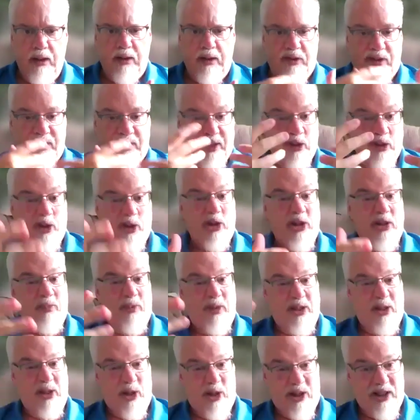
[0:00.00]
It's
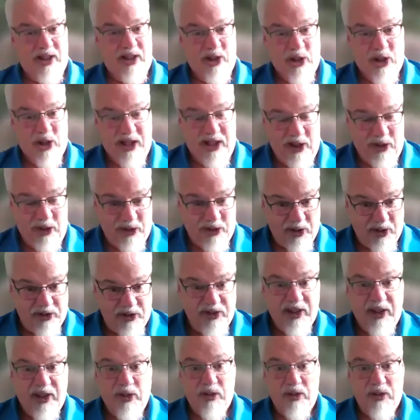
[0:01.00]
leadership theology. He's a
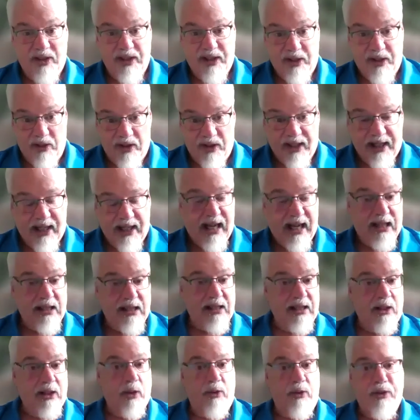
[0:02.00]
senior leader in a
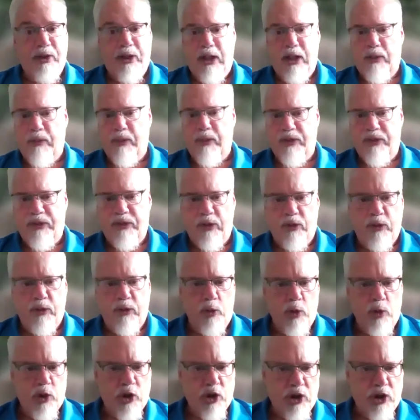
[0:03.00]
Catholic healthcare
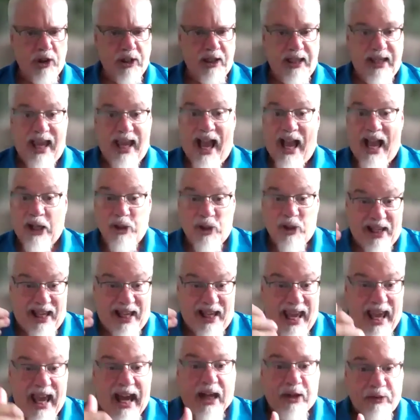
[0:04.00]
institution. He
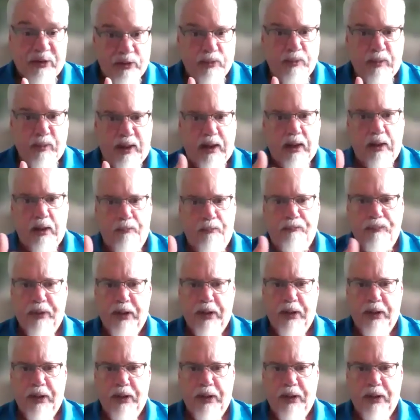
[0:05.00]
actually asked me